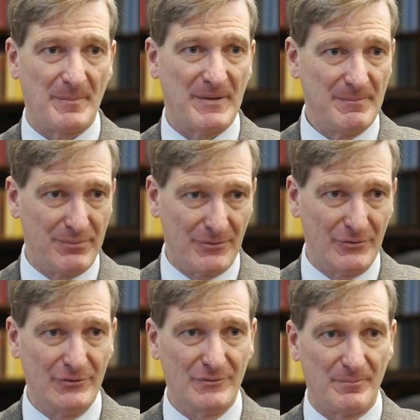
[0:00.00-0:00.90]
the
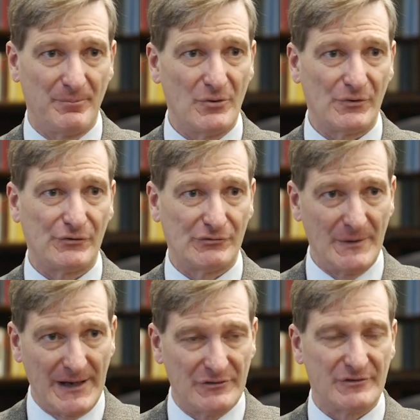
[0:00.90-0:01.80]
people who were put
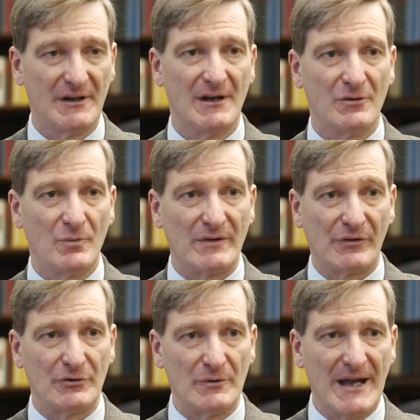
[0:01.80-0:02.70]
through it went
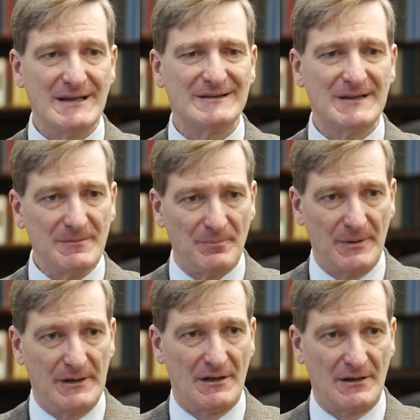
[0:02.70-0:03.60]
through a
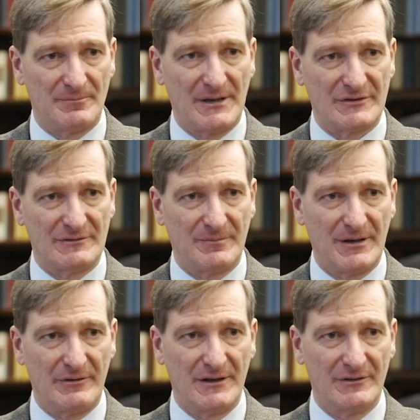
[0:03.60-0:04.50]
deeply unpleasant
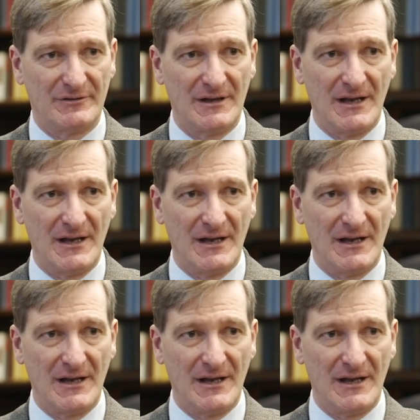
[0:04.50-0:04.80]
period